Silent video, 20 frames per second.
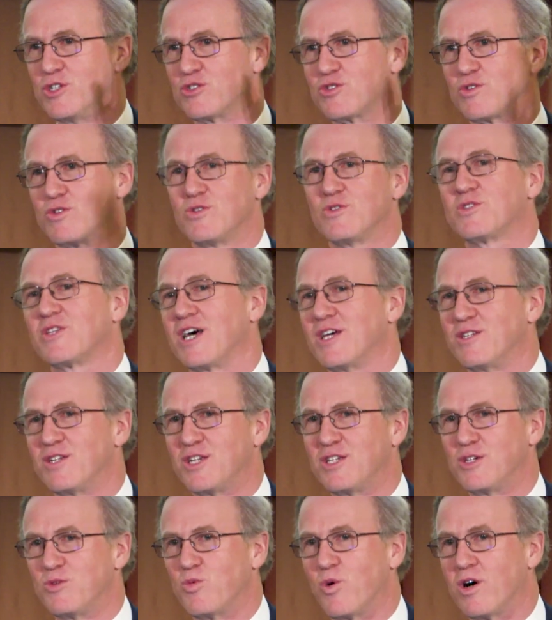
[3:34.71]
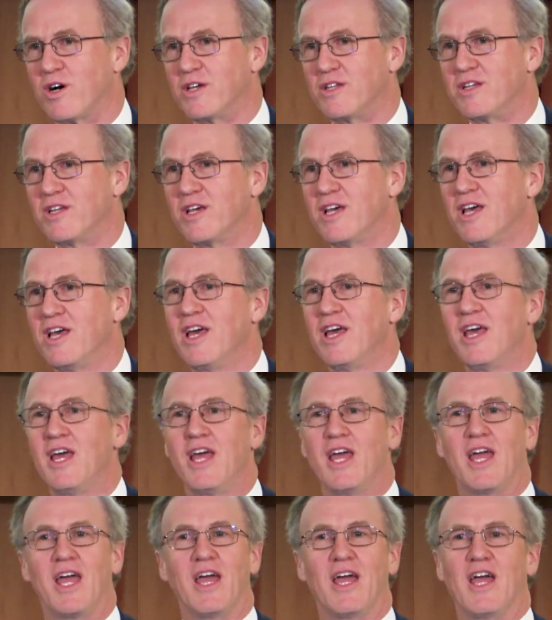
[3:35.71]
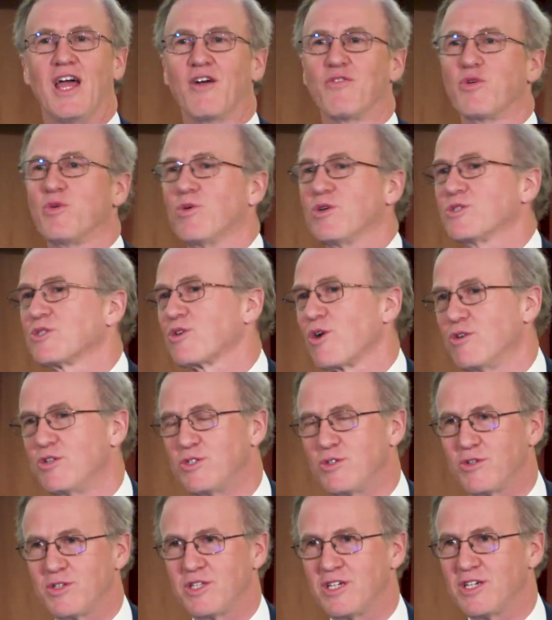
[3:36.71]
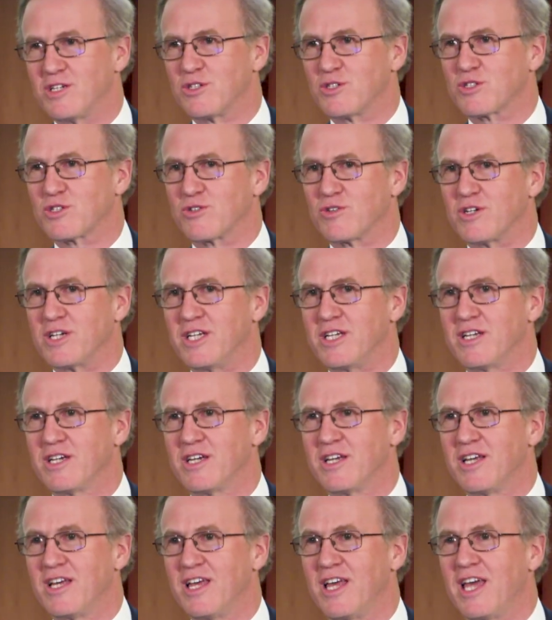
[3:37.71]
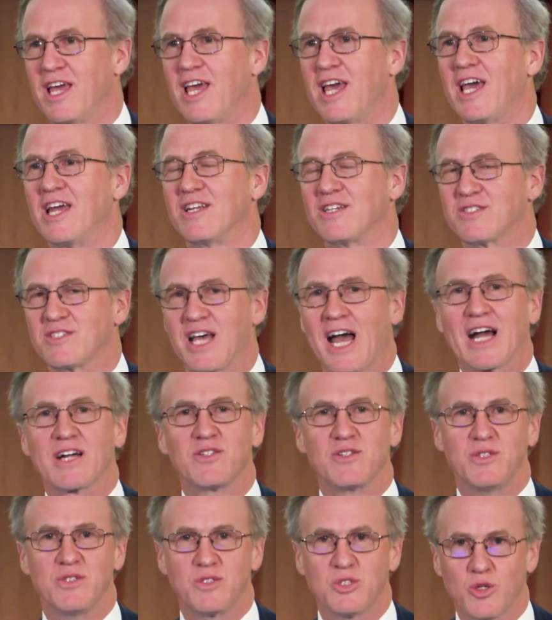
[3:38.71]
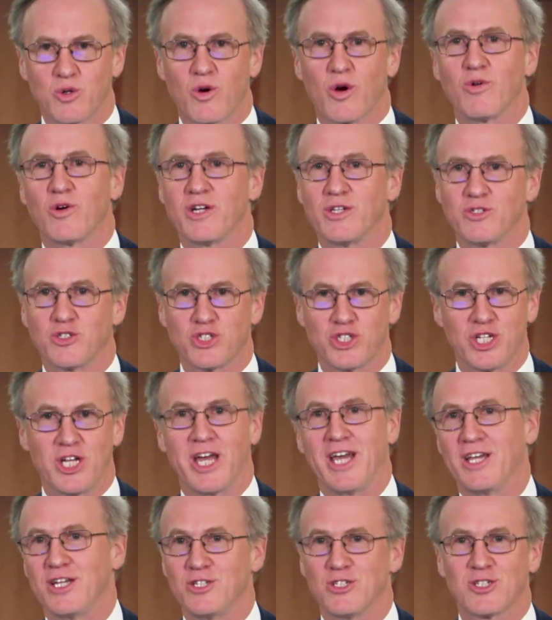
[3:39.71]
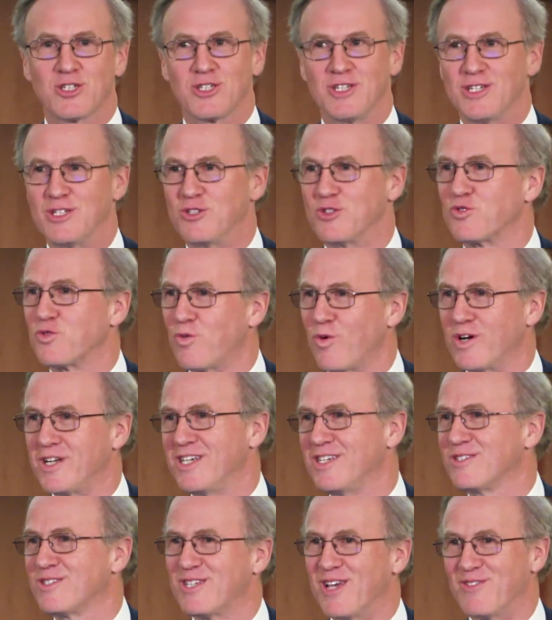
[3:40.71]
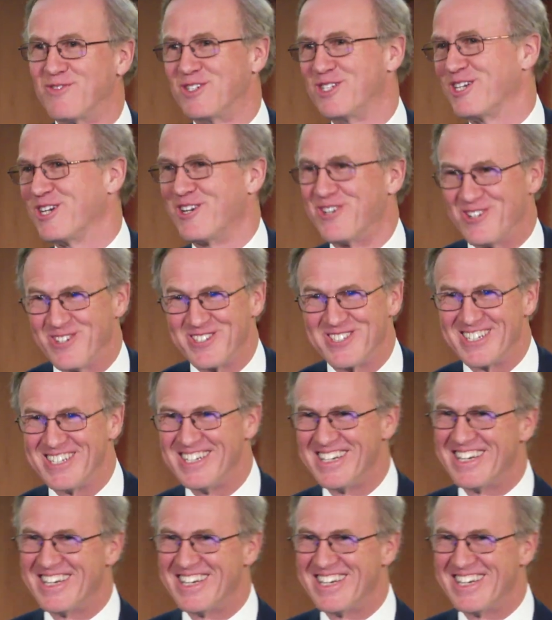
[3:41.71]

introduced that in ninety-one. Everyone started doing it in the industry, and exactly zero has changed in twenty-seven years